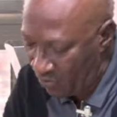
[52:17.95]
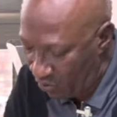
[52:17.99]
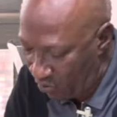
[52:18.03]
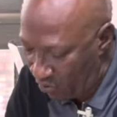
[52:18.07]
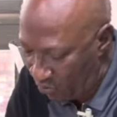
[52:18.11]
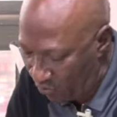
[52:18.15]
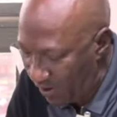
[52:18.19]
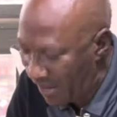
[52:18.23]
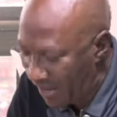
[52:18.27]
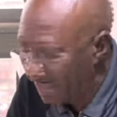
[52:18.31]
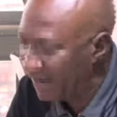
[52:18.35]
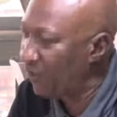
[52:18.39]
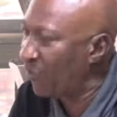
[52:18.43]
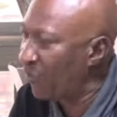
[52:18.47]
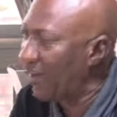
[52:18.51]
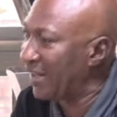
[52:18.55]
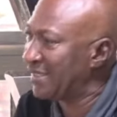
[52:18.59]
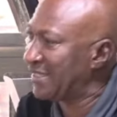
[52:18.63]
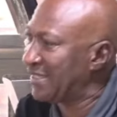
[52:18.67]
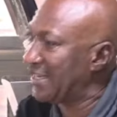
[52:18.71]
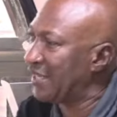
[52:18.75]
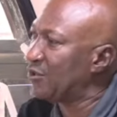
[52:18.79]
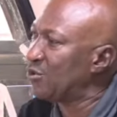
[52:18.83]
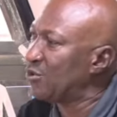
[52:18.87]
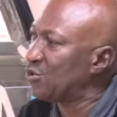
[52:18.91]
Okwa no
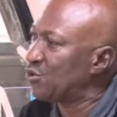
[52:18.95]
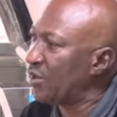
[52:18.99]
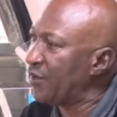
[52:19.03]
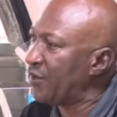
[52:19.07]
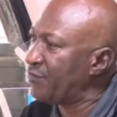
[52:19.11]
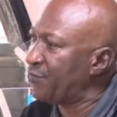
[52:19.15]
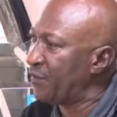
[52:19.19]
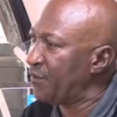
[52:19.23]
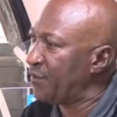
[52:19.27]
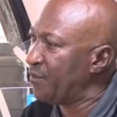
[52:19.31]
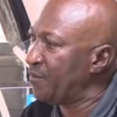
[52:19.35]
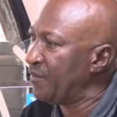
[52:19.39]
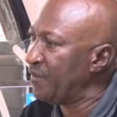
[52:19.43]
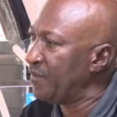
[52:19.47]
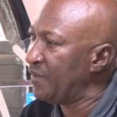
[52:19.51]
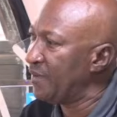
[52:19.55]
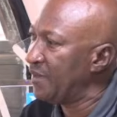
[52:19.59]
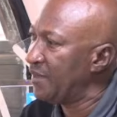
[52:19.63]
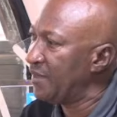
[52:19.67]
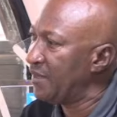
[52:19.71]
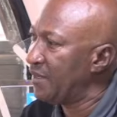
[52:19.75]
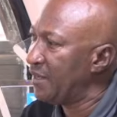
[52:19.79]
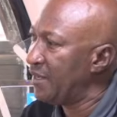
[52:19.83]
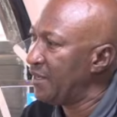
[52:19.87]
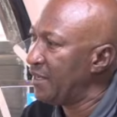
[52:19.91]
wati enu so fi.
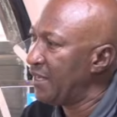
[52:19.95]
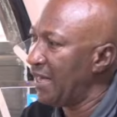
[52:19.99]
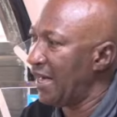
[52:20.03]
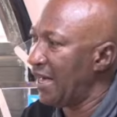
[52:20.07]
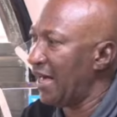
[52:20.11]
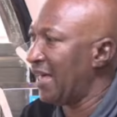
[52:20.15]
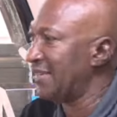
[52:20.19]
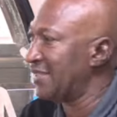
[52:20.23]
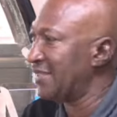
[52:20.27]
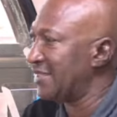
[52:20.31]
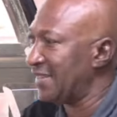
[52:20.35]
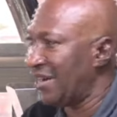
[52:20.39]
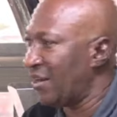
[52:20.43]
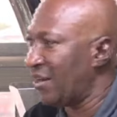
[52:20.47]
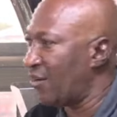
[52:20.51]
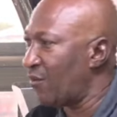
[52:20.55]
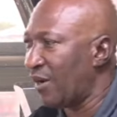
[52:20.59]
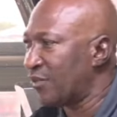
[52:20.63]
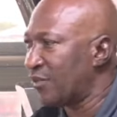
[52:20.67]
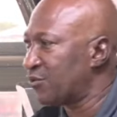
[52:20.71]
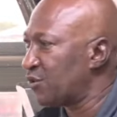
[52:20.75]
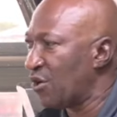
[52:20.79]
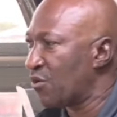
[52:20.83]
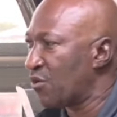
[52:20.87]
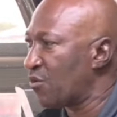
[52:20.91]
And so
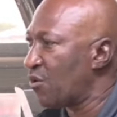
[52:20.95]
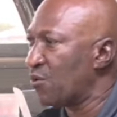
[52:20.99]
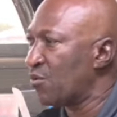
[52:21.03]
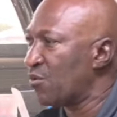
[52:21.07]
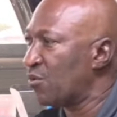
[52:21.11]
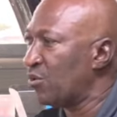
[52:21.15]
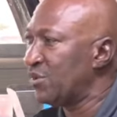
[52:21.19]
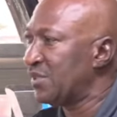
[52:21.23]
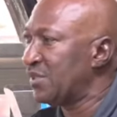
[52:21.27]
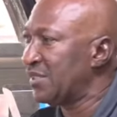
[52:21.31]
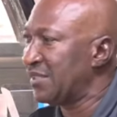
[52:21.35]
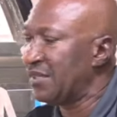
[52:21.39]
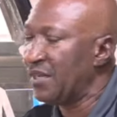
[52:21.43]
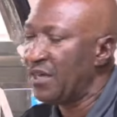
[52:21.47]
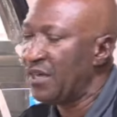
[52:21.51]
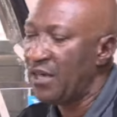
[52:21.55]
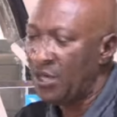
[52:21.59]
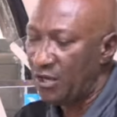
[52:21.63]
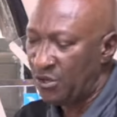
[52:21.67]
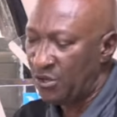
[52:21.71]
now draw a conclusion.